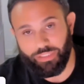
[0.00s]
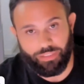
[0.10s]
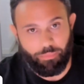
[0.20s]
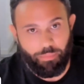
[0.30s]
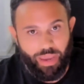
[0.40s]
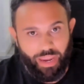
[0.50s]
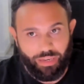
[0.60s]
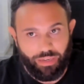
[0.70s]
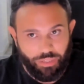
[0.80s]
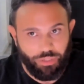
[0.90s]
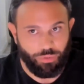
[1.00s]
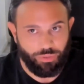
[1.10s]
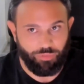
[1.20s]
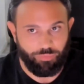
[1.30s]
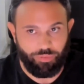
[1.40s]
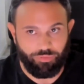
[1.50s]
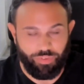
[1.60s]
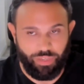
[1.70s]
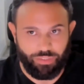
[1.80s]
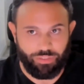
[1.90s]
that the main issues have been
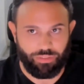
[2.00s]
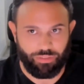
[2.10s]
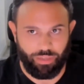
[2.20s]
fixed,